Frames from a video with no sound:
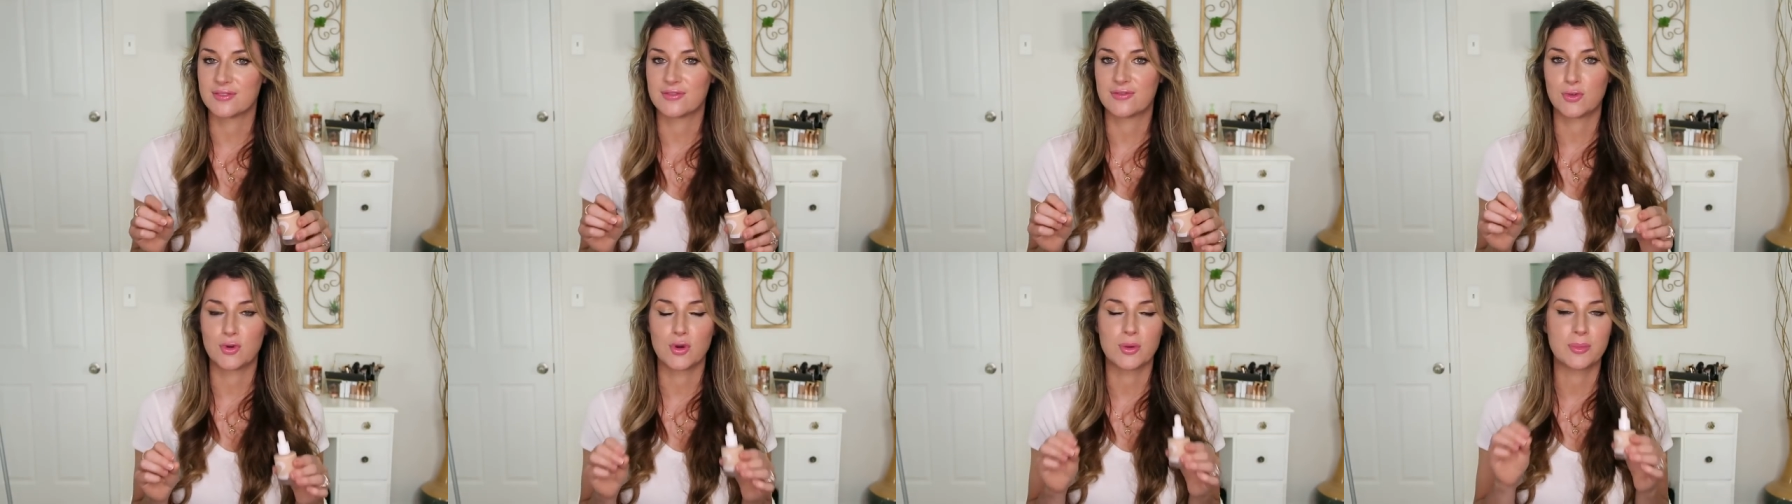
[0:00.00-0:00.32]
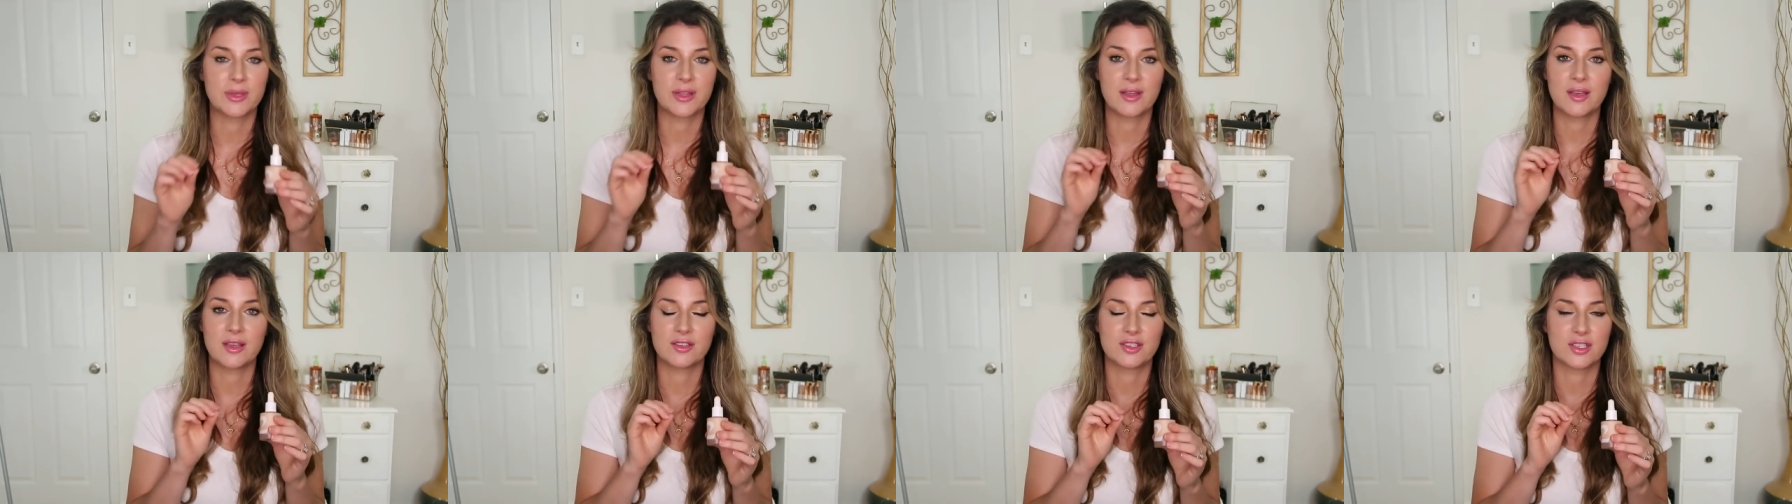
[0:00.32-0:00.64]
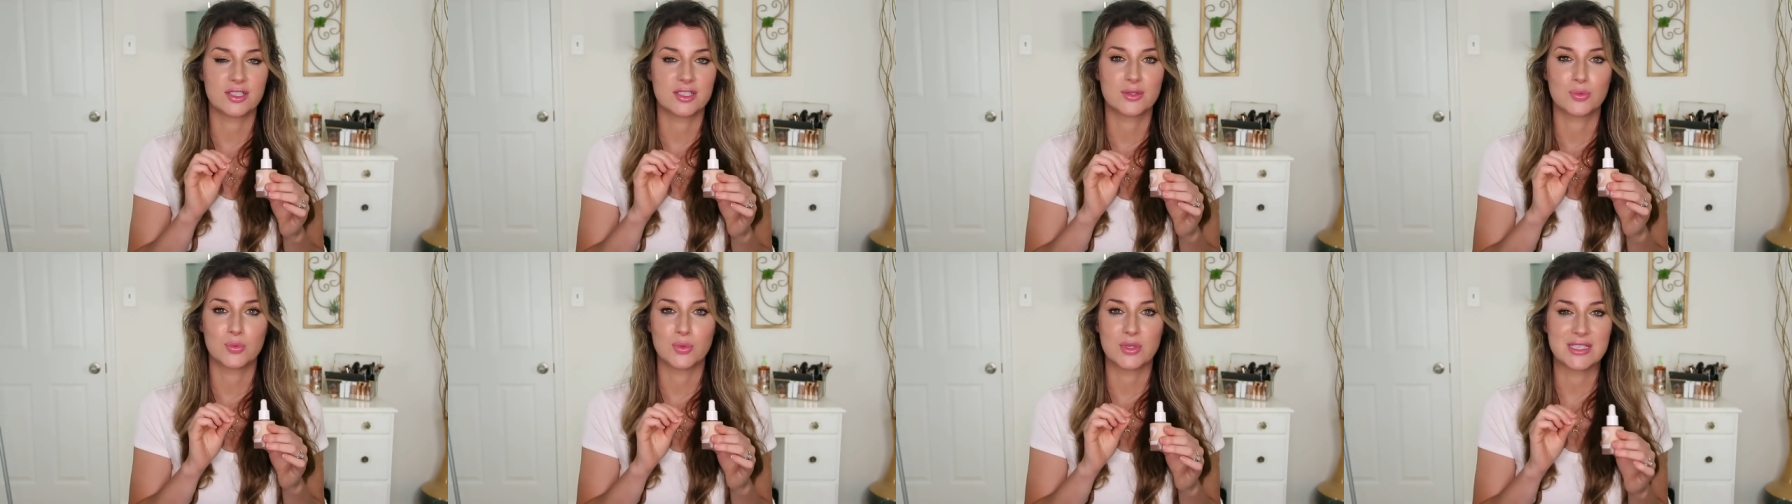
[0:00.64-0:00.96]
The formula
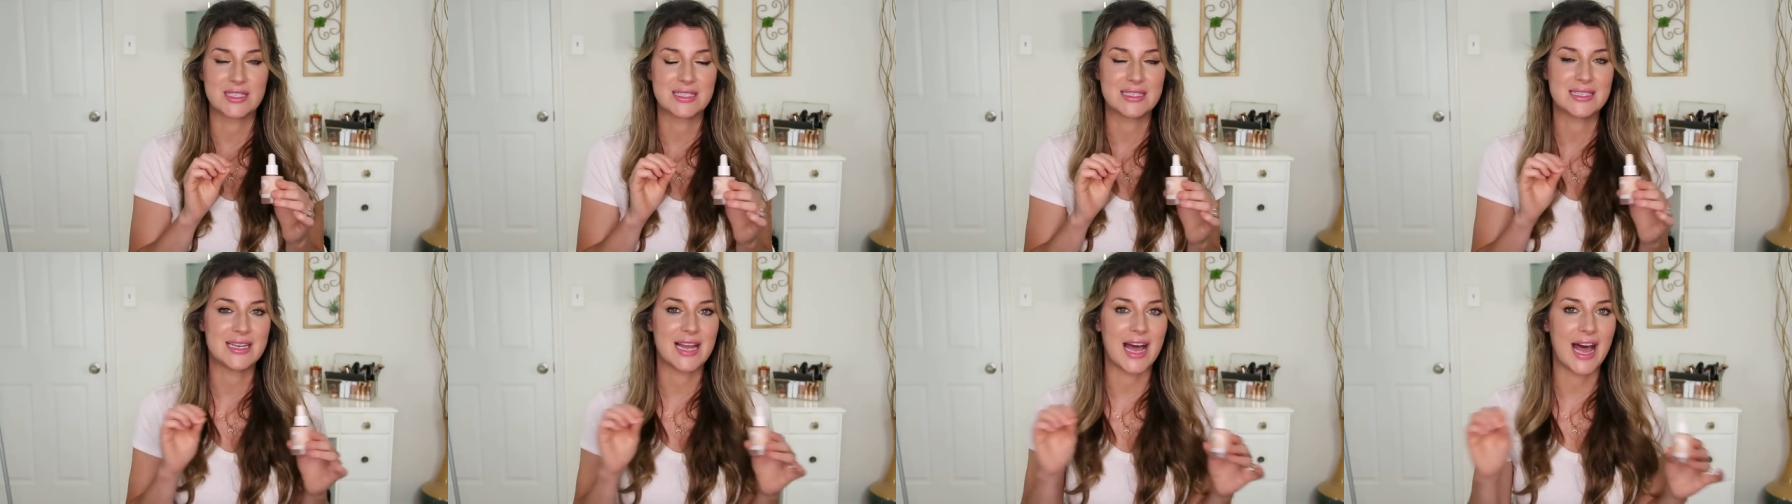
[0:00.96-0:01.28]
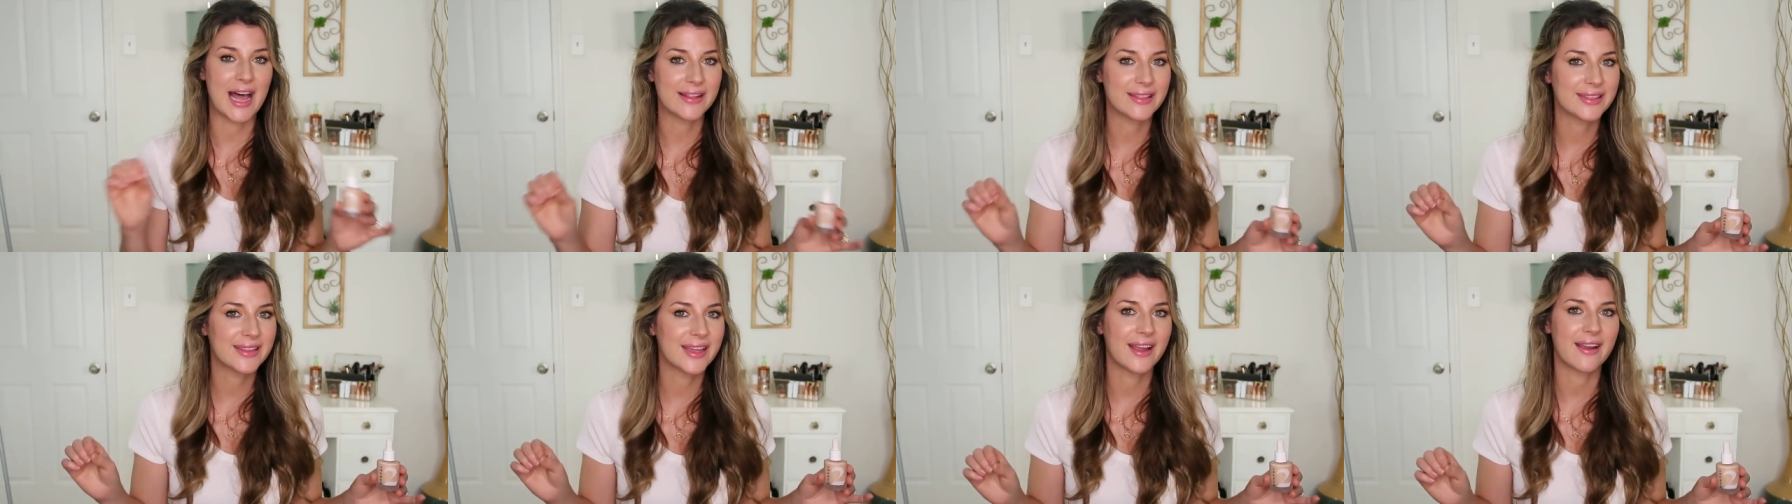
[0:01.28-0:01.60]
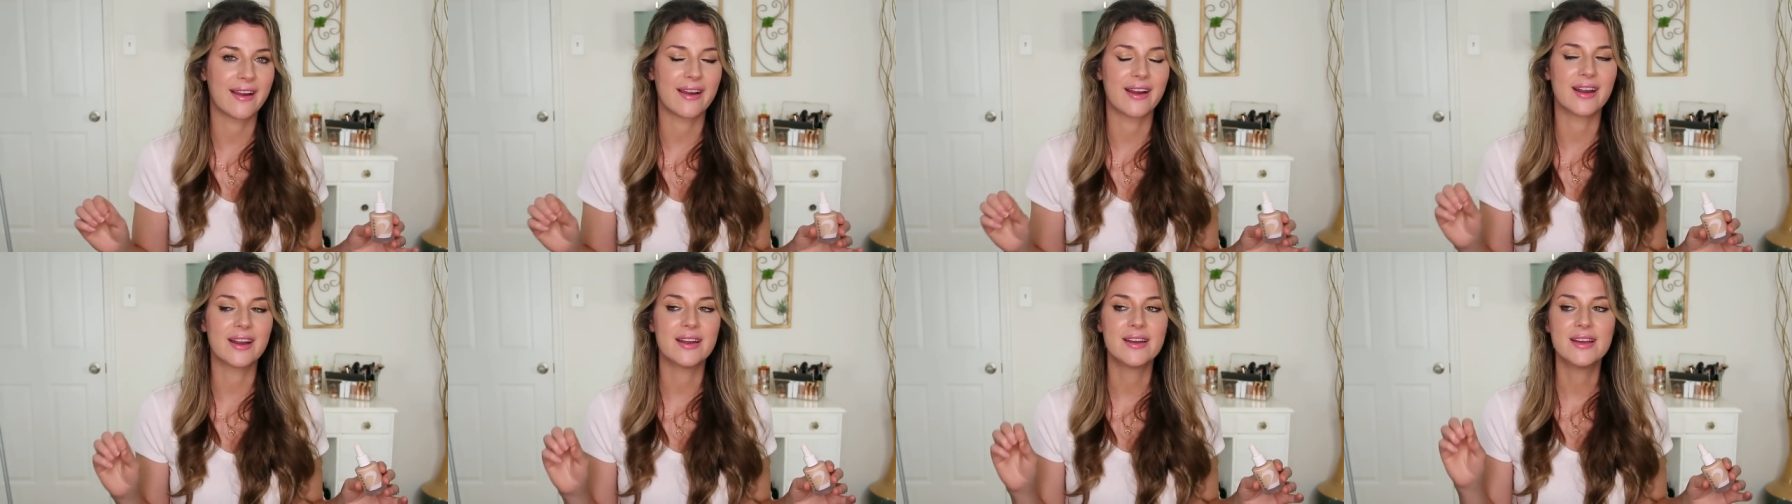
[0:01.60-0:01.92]
just was not
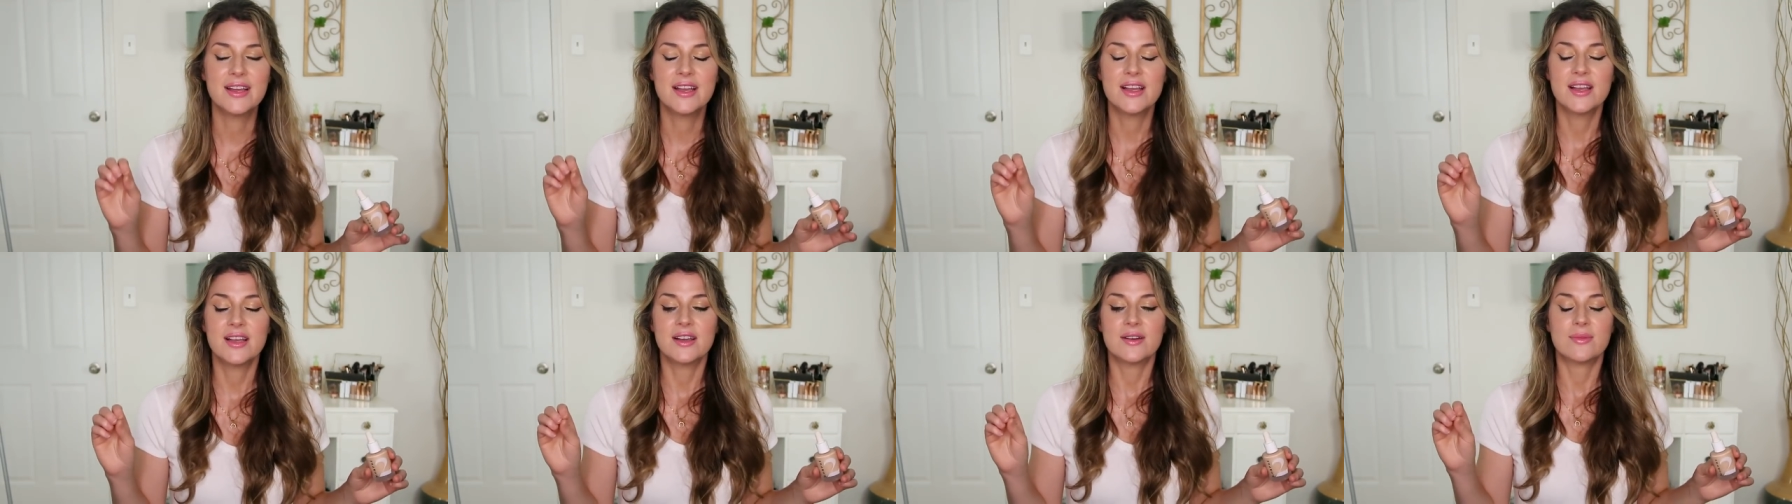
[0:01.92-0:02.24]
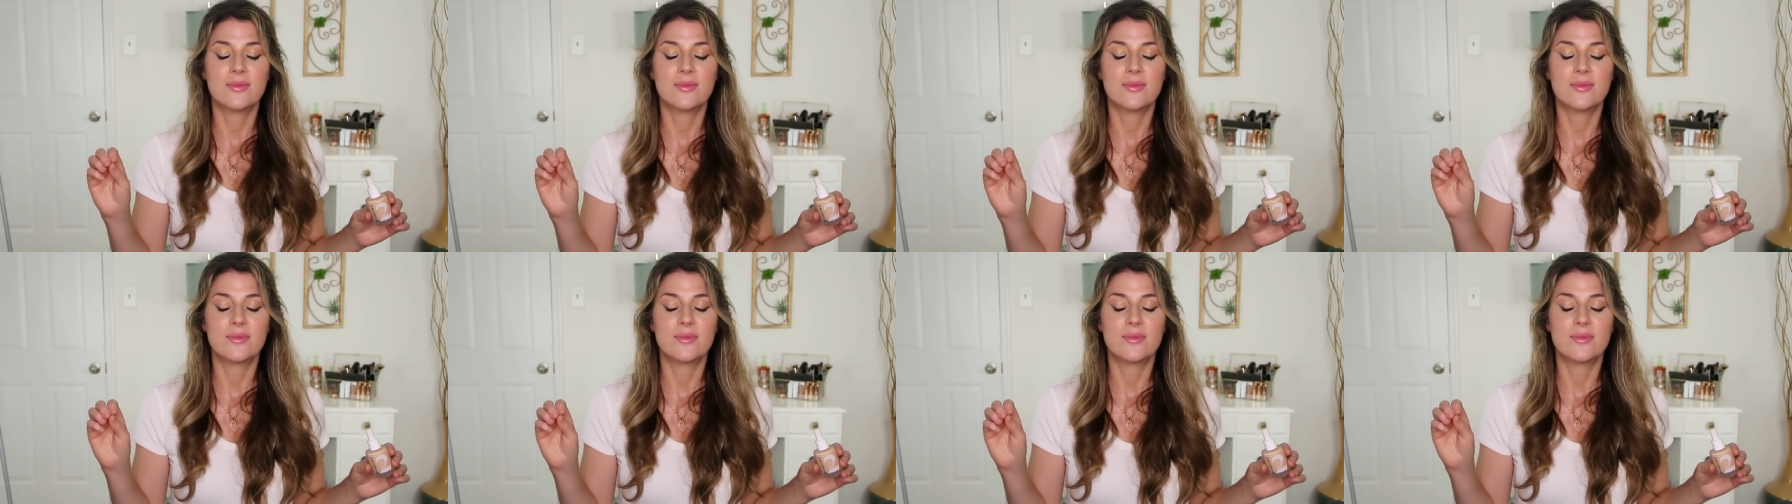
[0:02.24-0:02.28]
there.